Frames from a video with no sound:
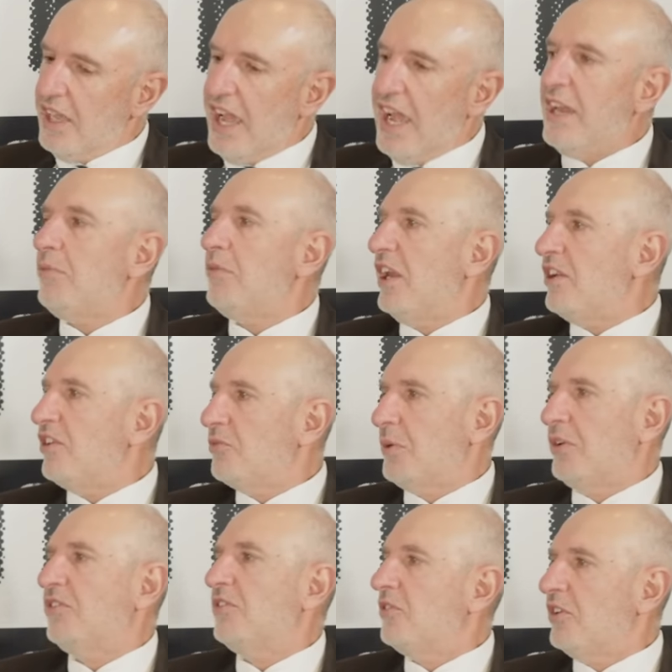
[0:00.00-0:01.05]
aimed at a
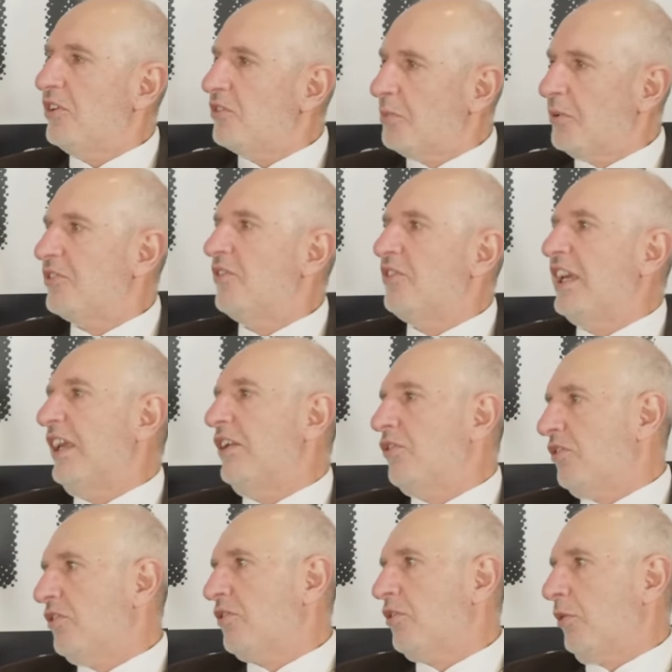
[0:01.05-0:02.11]
specific
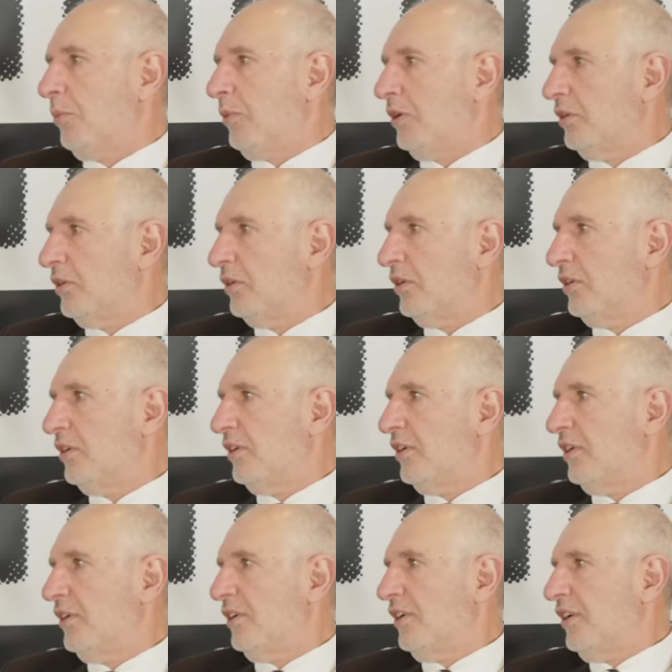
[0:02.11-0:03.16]
interest group.
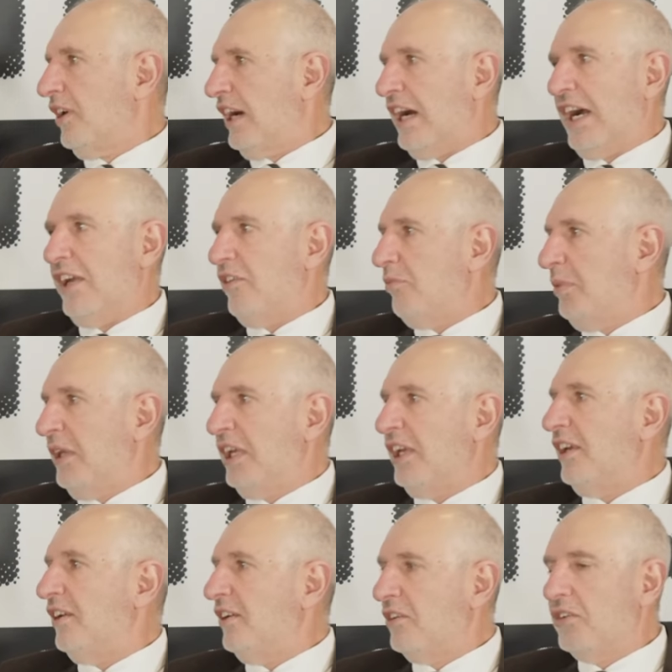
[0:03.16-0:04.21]

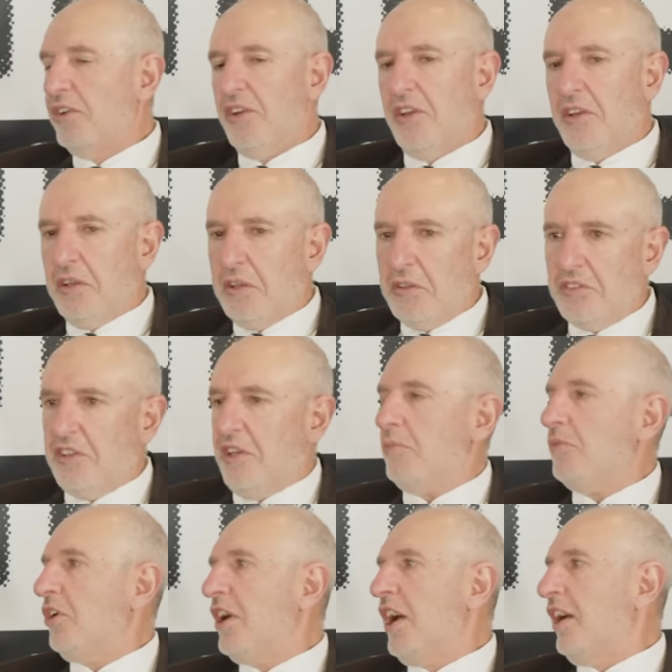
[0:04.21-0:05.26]
IFP seem
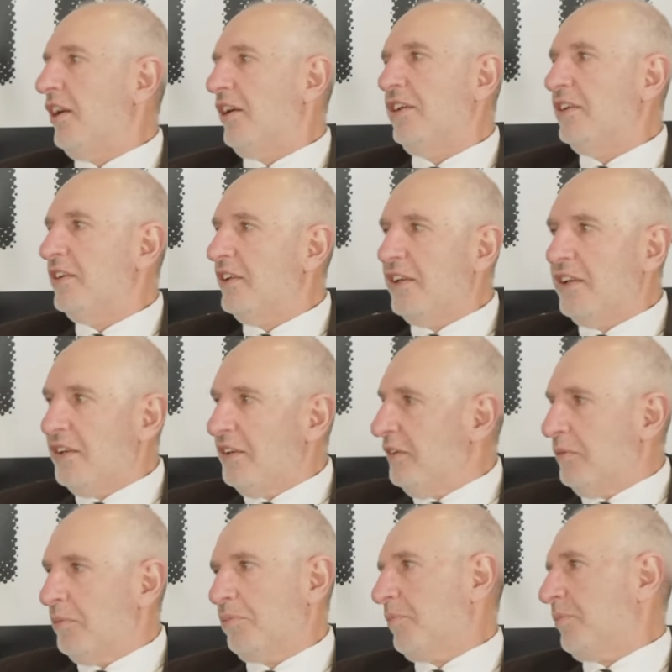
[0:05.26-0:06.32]
to go
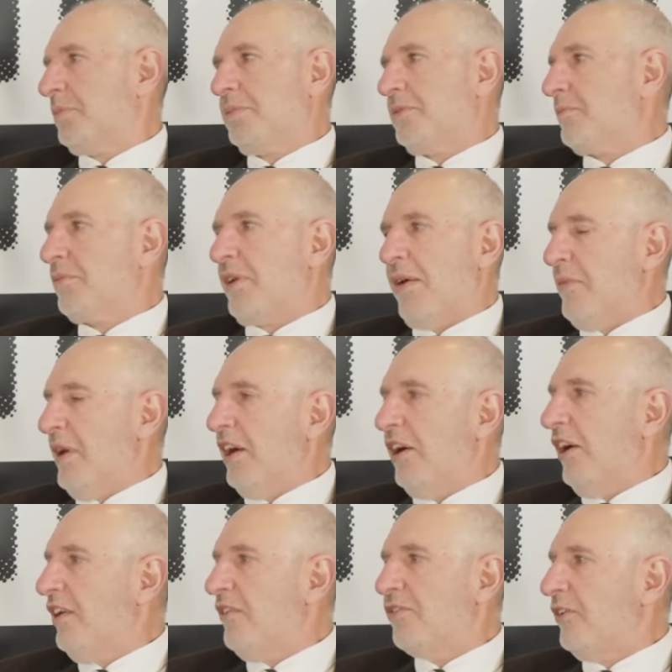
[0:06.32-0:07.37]

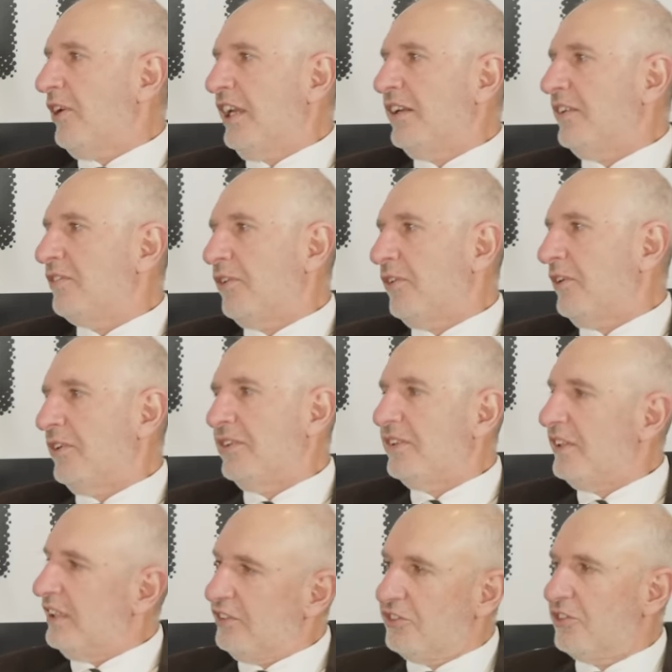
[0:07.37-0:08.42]
primarily for
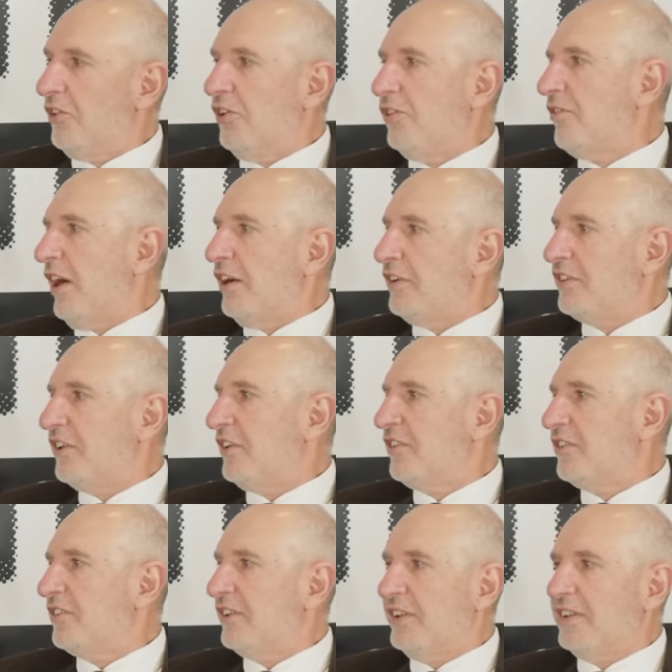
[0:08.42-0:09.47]
Zulu
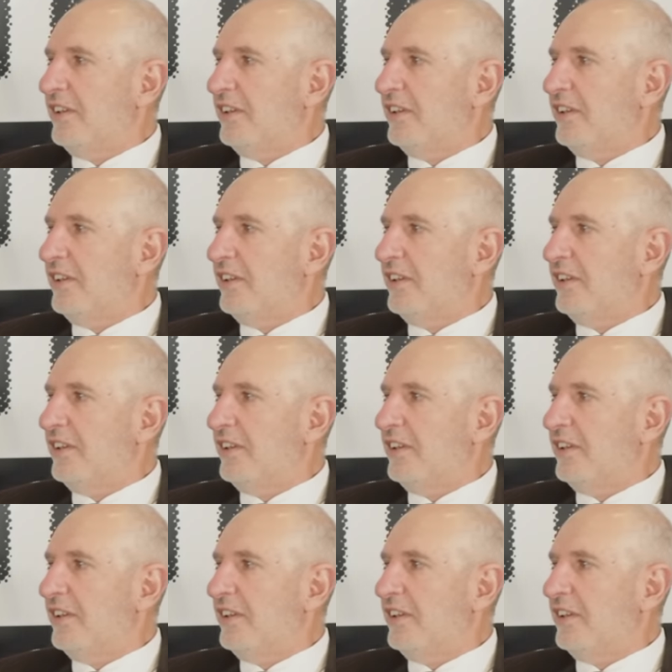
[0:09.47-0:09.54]
voters,